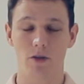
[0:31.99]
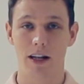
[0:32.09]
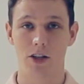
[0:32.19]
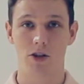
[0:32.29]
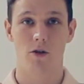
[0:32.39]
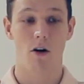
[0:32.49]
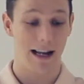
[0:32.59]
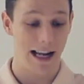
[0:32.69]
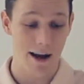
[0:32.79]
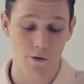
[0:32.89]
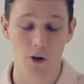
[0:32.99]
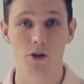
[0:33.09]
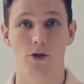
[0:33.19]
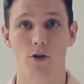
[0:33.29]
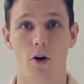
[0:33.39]
to get strong and have
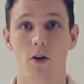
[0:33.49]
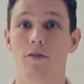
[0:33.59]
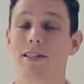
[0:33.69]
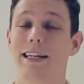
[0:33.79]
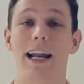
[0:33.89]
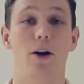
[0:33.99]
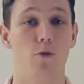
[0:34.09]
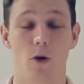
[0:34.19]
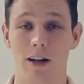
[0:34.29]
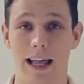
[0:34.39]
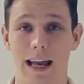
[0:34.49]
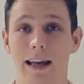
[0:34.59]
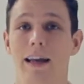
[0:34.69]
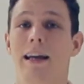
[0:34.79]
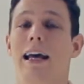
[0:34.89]
control of standing on one leg,
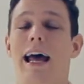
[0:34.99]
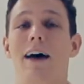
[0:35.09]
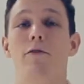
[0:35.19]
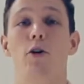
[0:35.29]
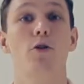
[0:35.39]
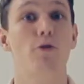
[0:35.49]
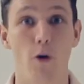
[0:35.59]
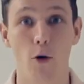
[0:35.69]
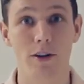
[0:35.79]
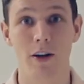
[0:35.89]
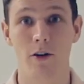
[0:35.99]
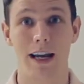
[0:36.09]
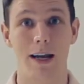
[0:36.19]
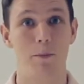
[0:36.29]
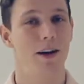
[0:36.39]
have a good fold in your
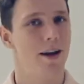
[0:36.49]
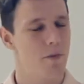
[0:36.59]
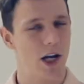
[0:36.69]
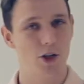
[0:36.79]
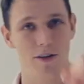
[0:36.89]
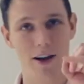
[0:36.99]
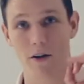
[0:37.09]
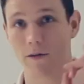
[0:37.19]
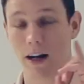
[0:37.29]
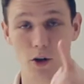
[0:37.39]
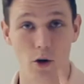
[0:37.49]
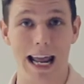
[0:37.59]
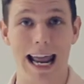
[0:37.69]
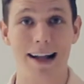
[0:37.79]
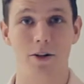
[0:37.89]
hip, make sure that you've got good
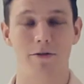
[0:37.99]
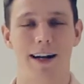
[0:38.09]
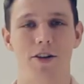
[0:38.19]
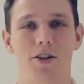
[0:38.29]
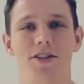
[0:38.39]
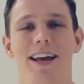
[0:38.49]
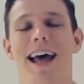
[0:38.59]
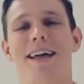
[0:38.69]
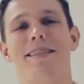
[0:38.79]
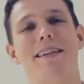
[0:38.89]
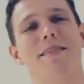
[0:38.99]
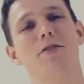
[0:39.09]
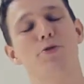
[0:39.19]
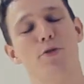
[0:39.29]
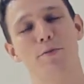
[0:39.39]
ankle ranges, then
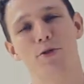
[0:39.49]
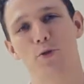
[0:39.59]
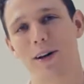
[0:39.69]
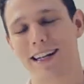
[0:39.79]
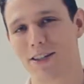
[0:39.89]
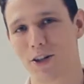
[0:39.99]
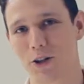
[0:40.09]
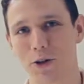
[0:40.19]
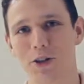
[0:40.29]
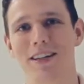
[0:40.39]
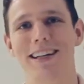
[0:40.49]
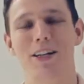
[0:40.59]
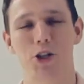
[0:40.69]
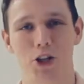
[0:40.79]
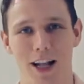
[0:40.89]
the shrimp squat is a good,
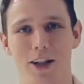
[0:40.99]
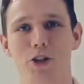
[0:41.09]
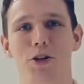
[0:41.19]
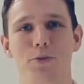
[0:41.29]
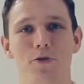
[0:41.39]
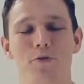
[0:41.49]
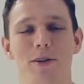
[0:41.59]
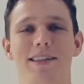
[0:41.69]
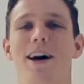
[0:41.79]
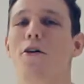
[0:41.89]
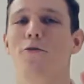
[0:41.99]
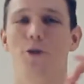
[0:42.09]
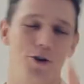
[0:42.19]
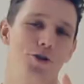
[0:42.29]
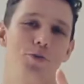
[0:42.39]
challenging movement for you to